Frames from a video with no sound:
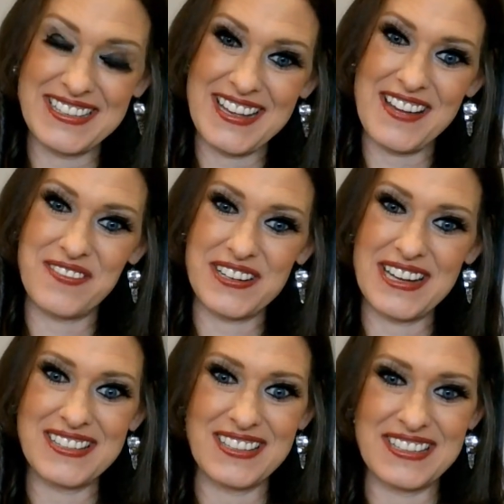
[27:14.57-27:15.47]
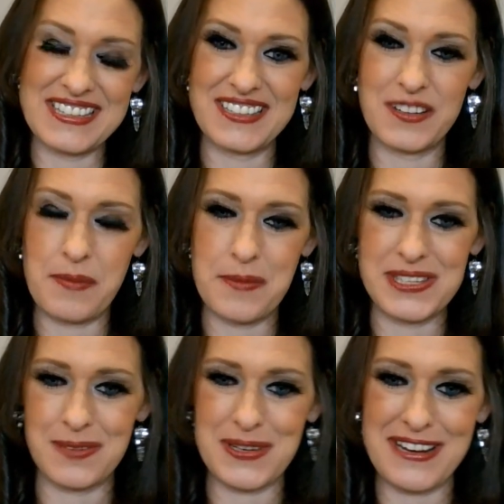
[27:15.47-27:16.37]
to advertise on TikTok, maybe
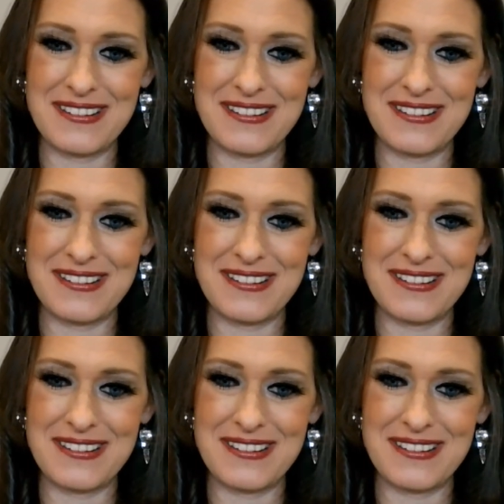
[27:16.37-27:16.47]
someday.